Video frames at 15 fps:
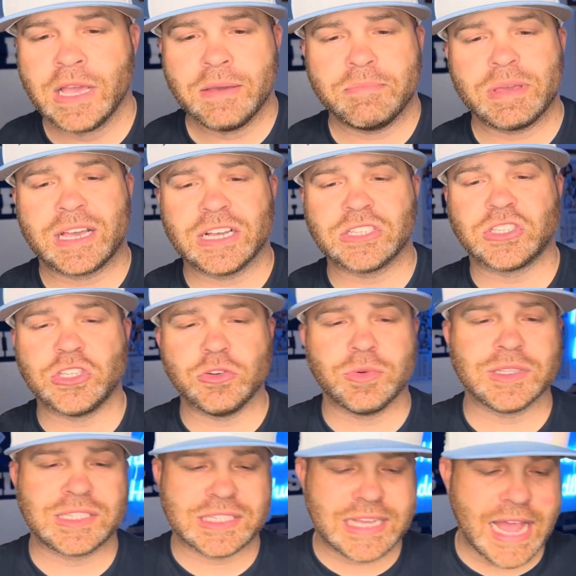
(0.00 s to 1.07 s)
because
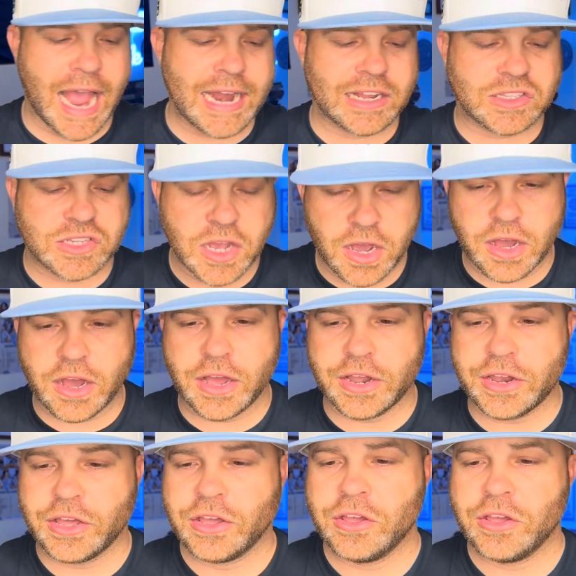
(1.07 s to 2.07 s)
UNC had a ton